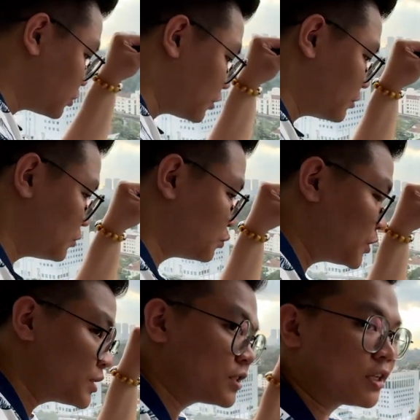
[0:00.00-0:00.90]
not
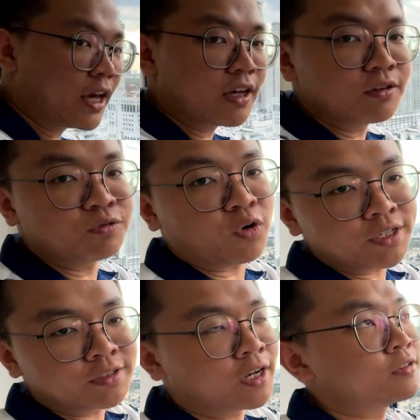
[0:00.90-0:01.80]
risk
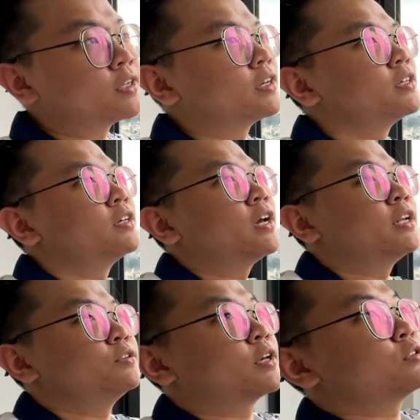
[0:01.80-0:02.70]
falling down. And then
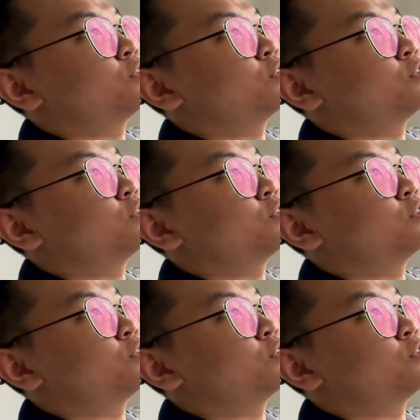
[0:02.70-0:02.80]
you can